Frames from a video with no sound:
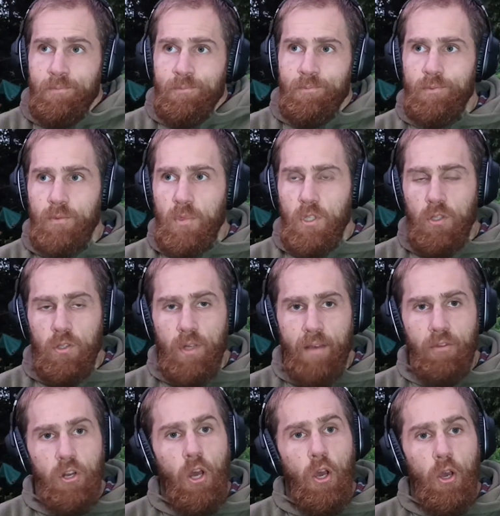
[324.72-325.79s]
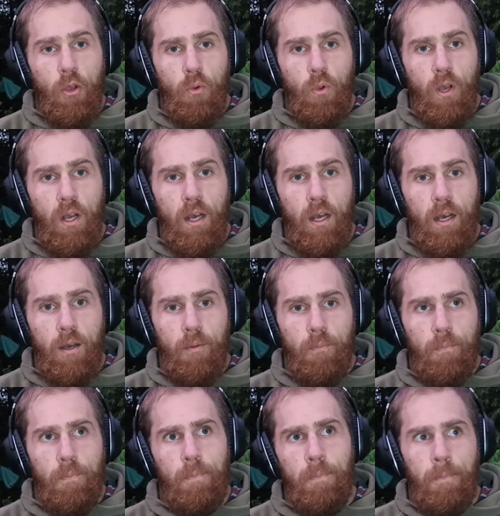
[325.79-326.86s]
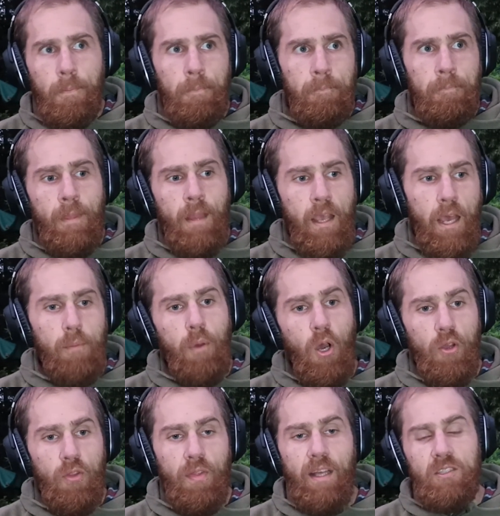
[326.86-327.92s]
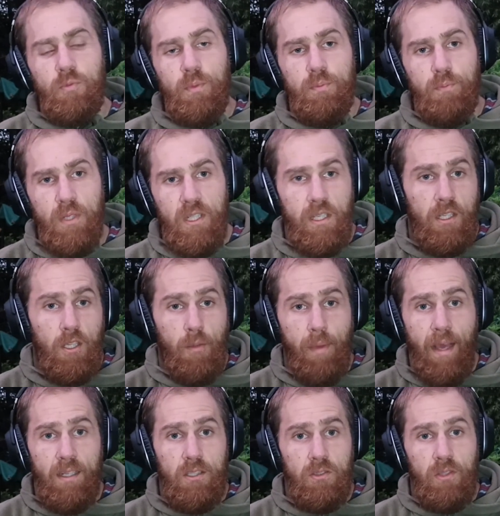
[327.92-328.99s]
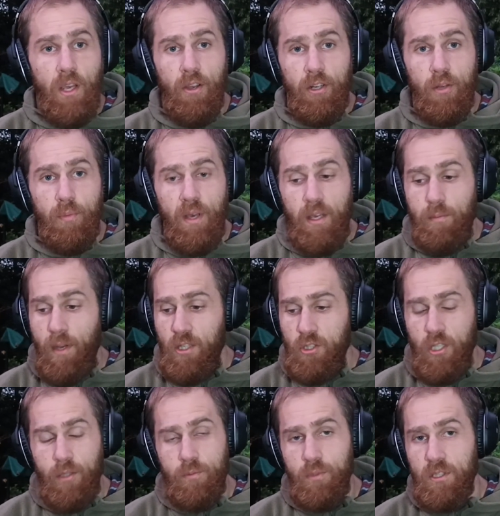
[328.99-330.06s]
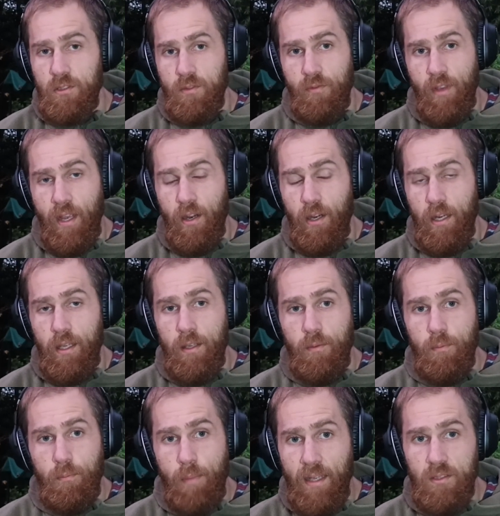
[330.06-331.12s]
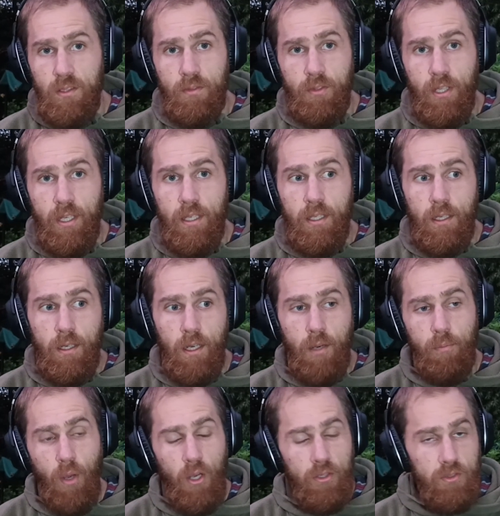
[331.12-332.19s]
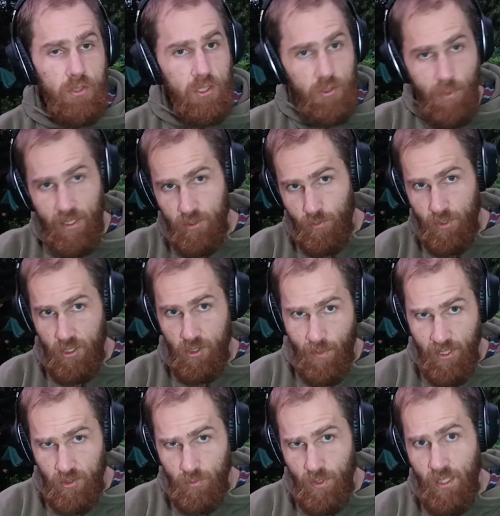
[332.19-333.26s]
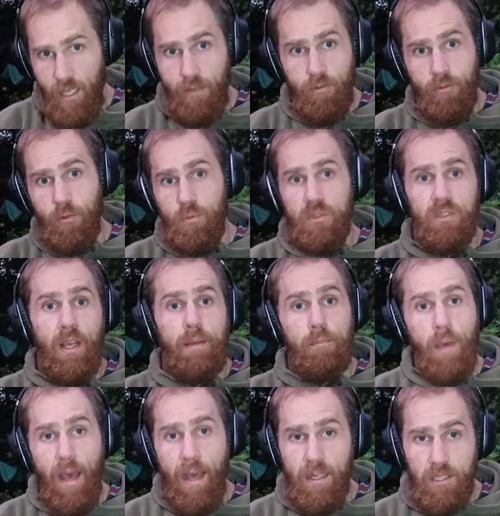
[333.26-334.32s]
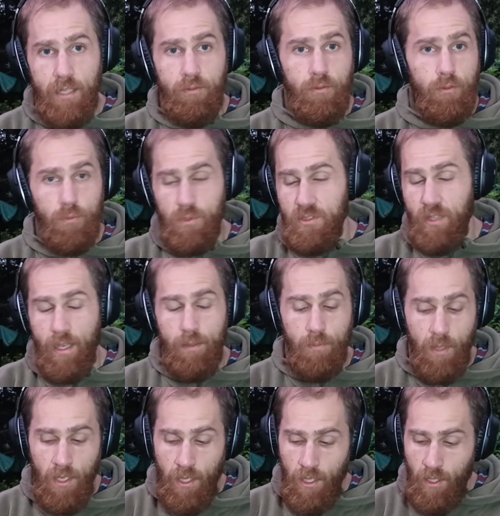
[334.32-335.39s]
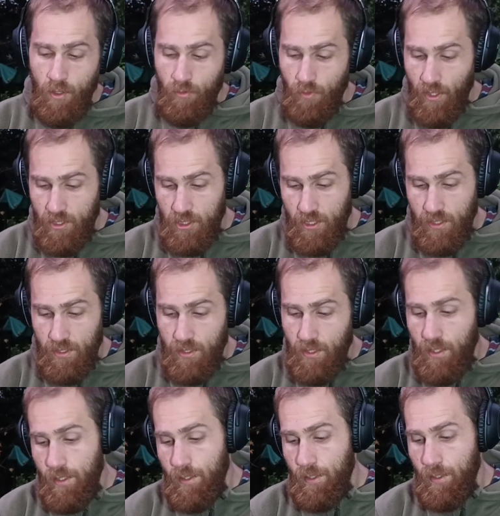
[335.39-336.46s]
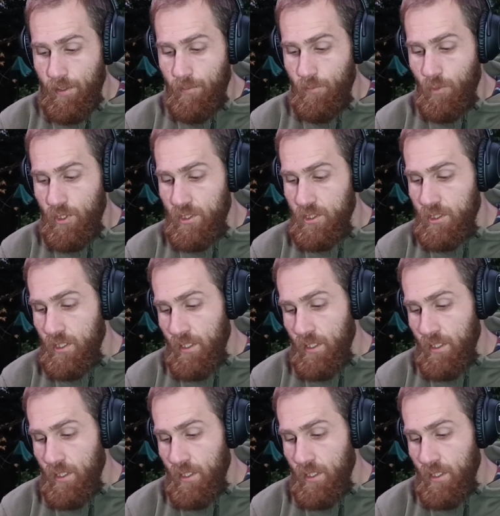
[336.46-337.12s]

never know how potent that particular batch is going to be. Mushroom can vary massively, potency specimen to specimen, even from the same patch, even from the same flushing, which